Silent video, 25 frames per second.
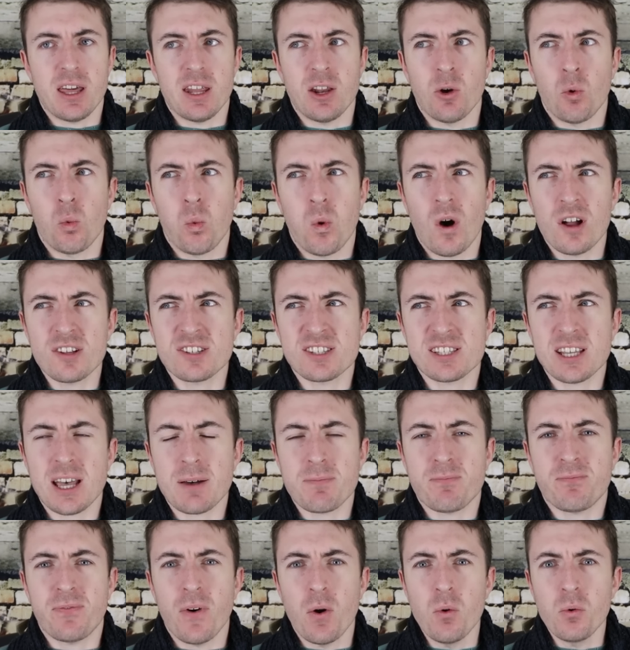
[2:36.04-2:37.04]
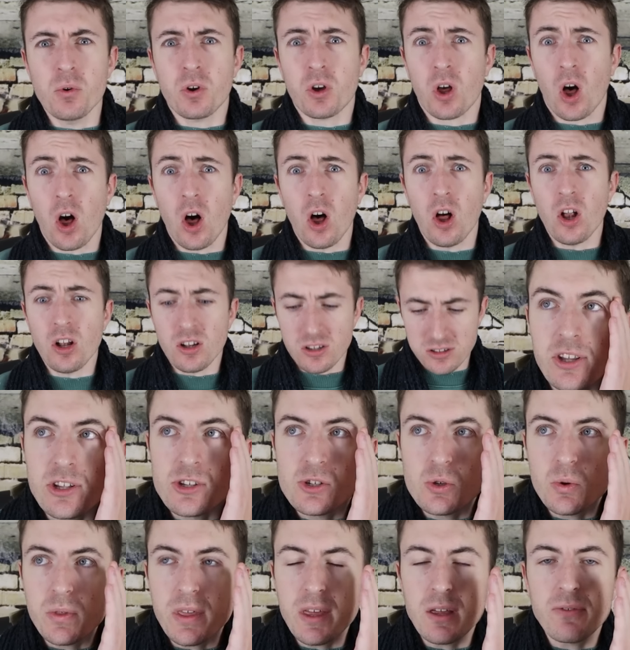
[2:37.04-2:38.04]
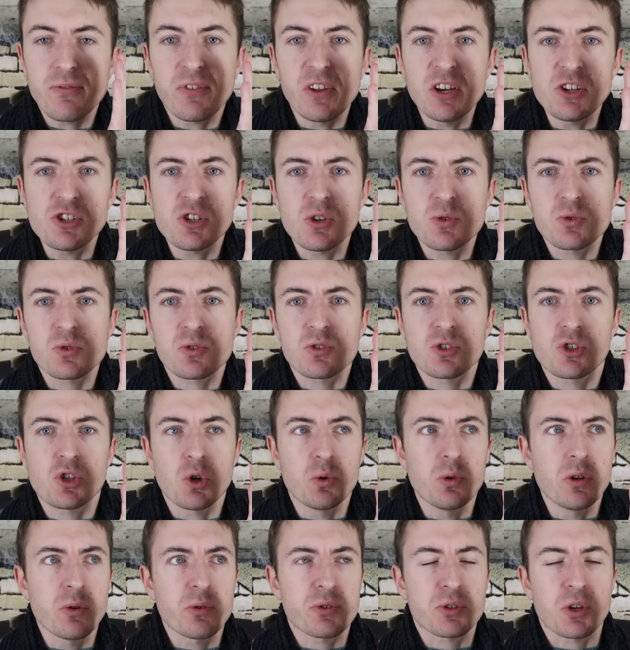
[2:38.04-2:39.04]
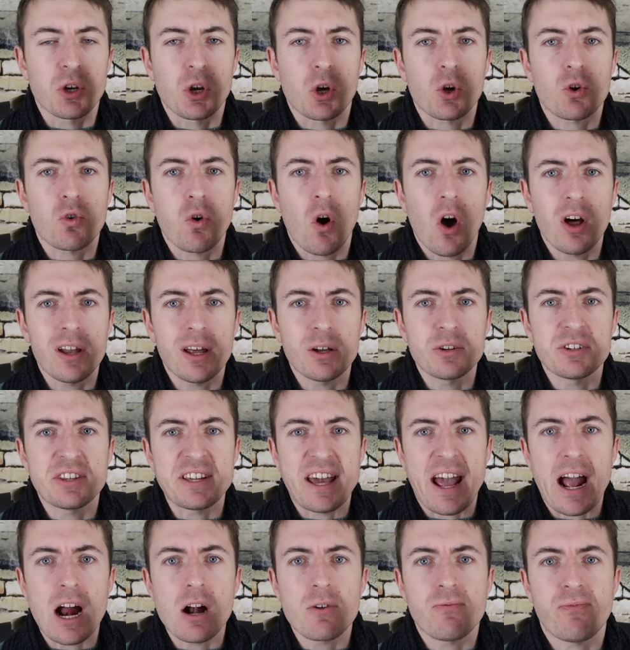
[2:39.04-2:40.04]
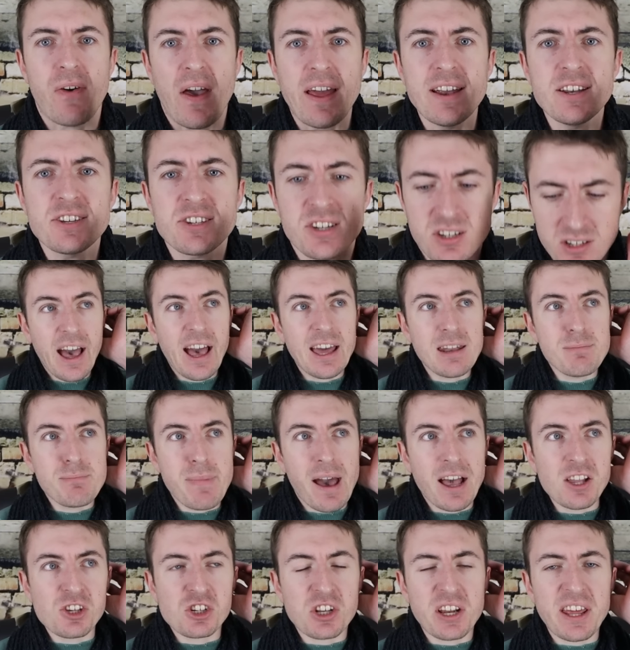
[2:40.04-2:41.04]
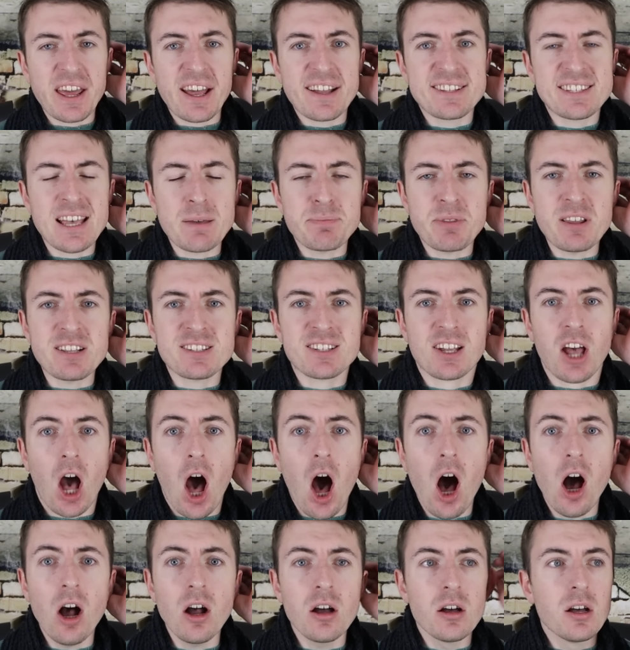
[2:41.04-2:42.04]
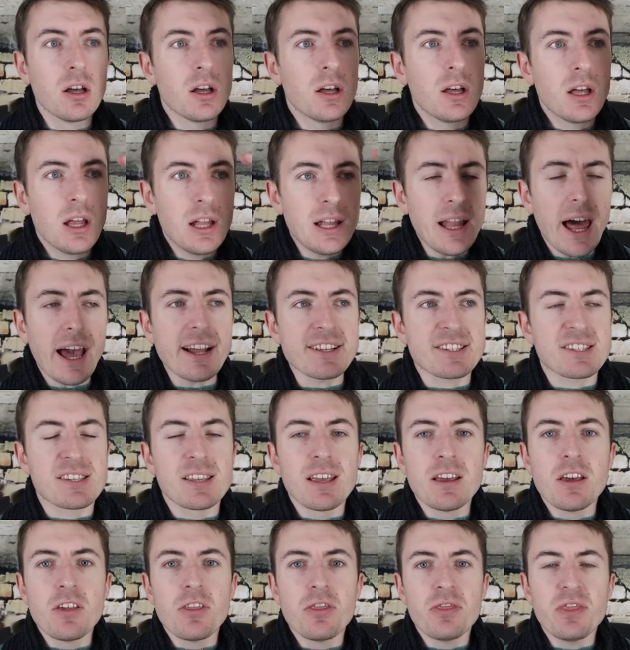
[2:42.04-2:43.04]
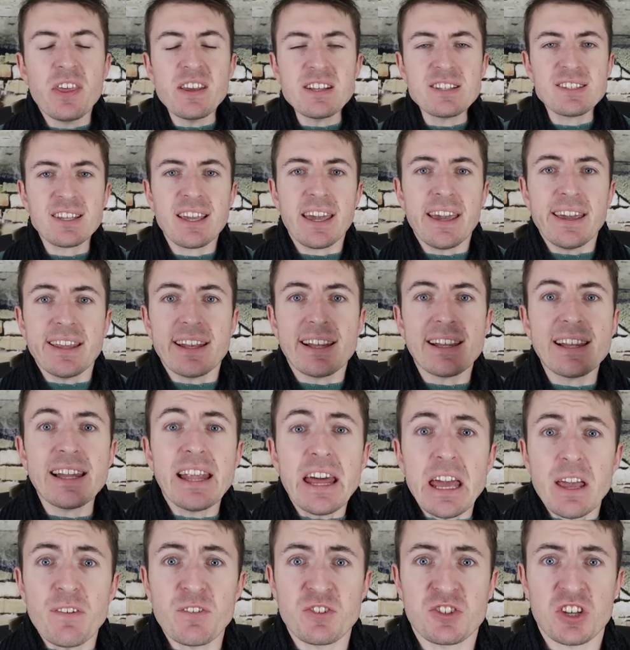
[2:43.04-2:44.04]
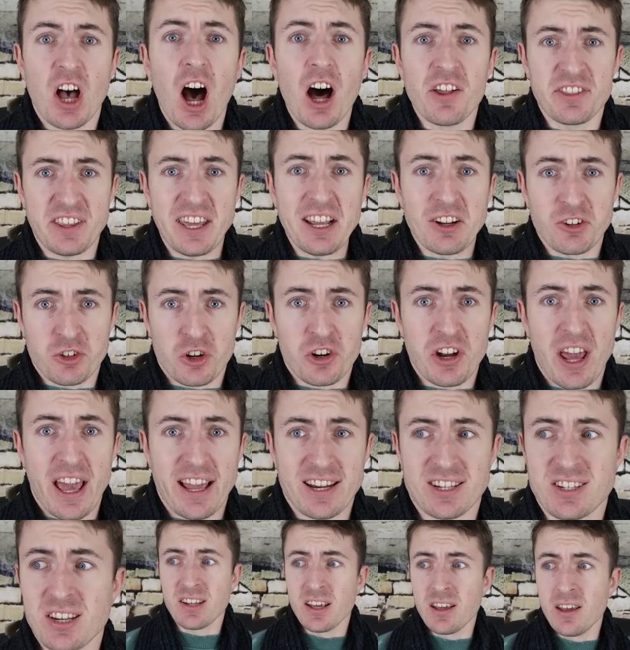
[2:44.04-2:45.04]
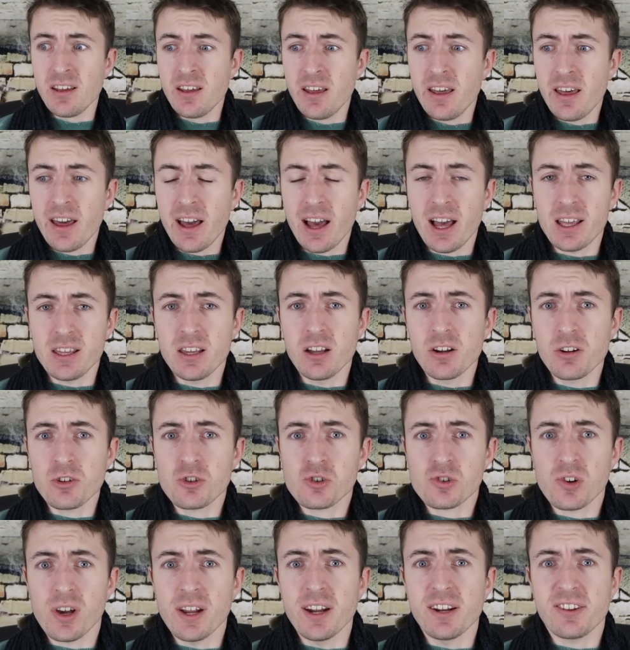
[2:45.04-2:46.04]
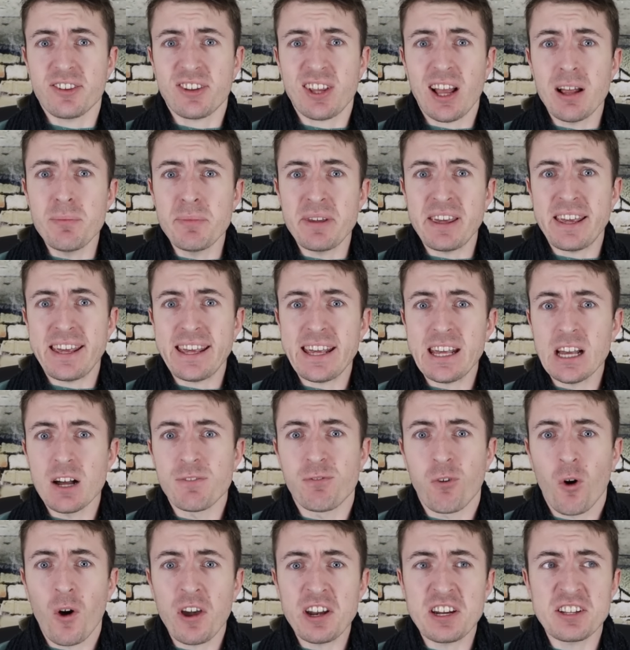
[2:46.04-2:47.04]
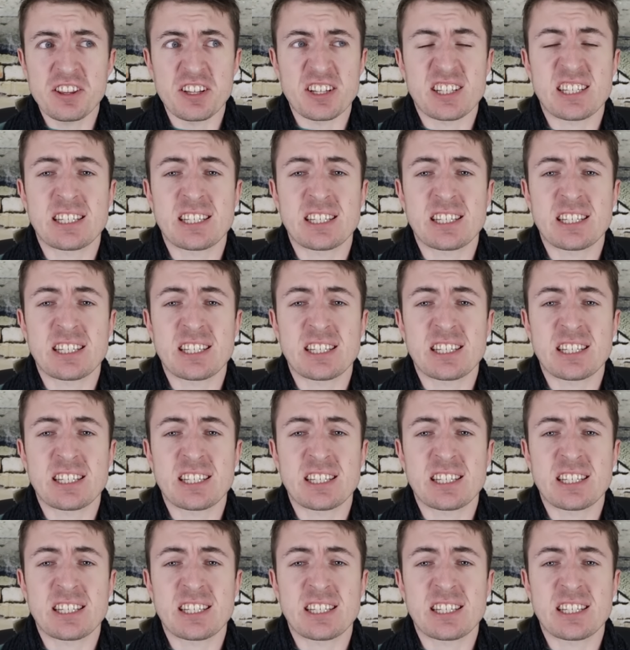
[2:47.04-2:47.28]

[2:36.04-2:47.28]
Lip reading: in a WhatsApp phone call? Did you think Vinicius Jr. was gonna crawl out of the air vent and magically accept this gong? Lads, this kid lives on the internet. And you're trying to tell me he avoided the